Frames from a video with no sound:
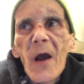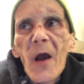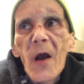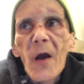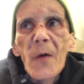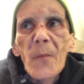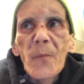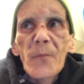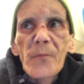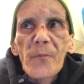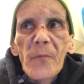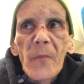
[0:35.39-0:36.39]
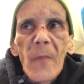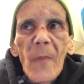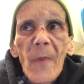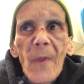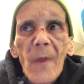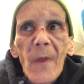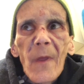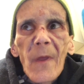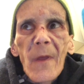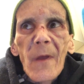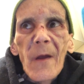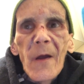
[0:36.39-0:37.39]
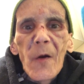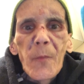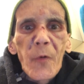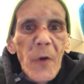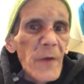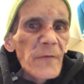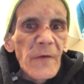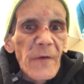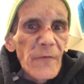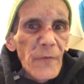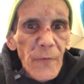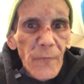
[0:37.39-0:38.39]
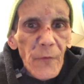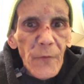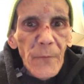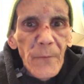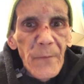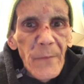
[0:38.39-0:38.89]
um, a process server.